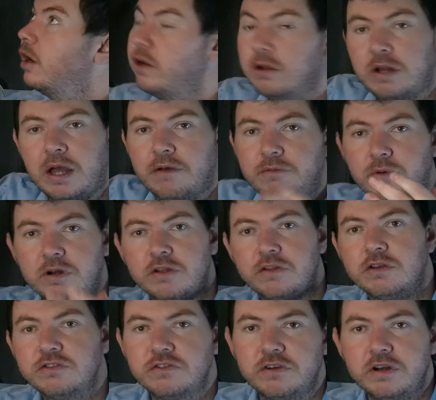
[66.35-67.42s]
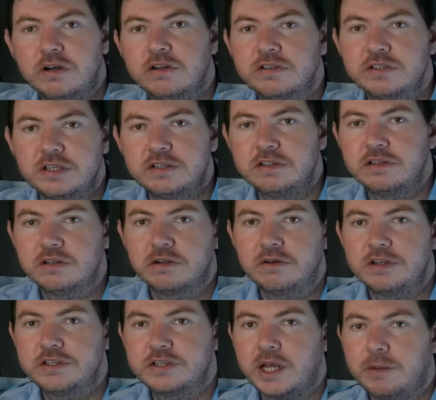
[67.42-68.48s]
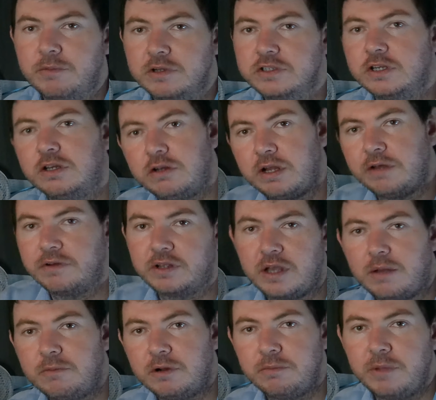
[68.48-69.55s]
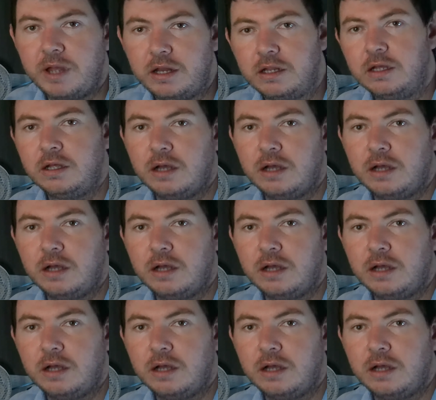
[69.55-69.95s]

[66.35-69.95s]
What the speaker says: I don't have one of those 360 degrees cameras. I don't have a cameraman.